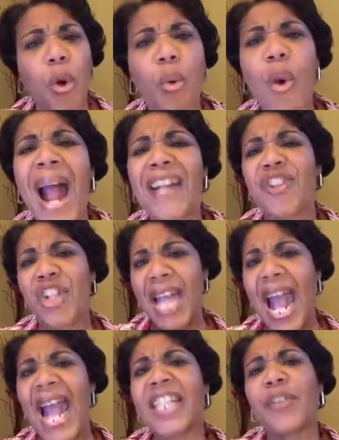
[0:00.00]
a
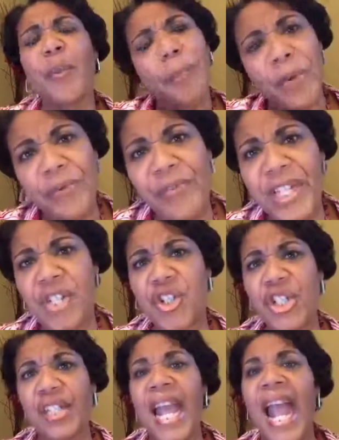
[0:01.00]
ration, asks for
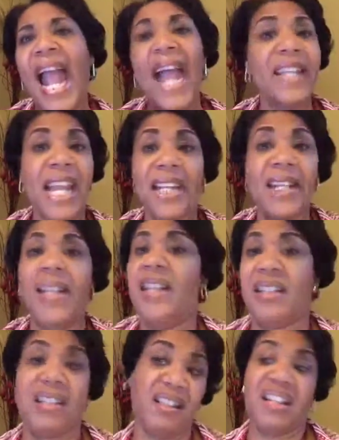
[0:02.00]
provision. And
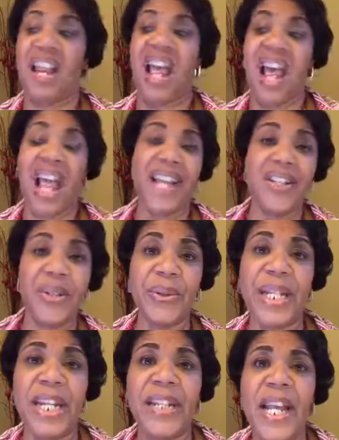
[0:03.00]
he says, nah, I ain't
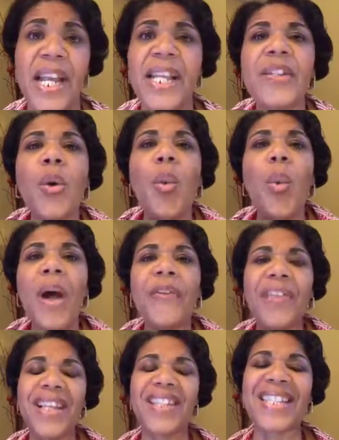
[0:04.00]
doing it. He's a
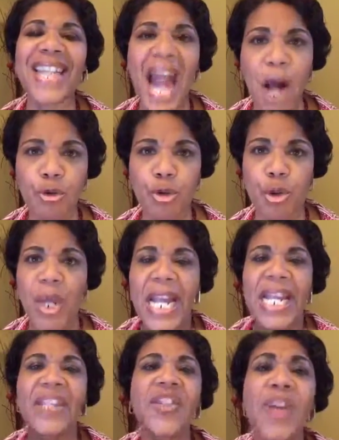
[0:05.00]
wealthy scoundrel.
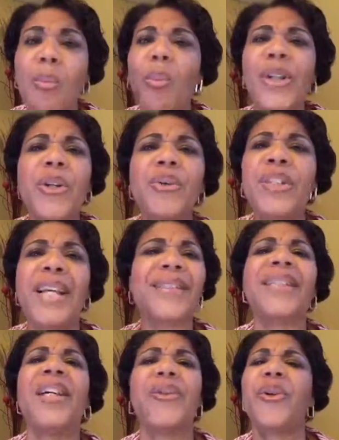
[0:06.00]
He's someone who
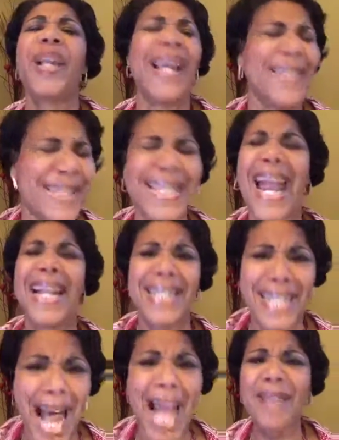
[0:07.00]
doesn't
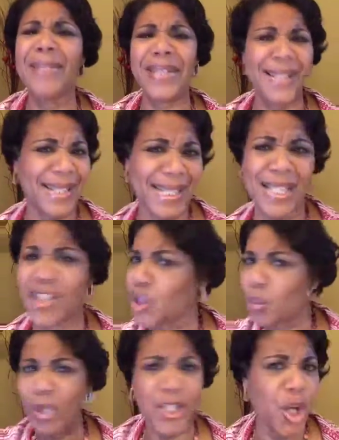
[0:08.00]
understand times and
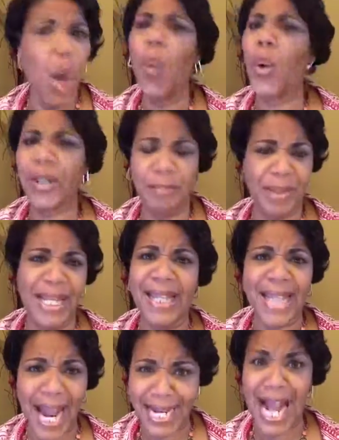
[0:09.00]
seasons. We don't want to be
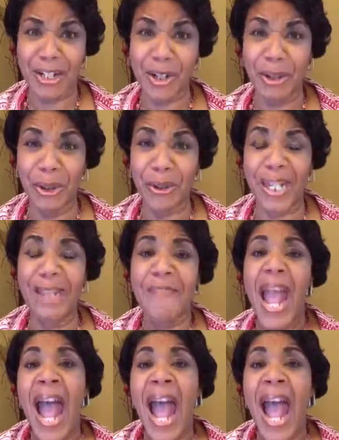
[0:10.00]
in that category.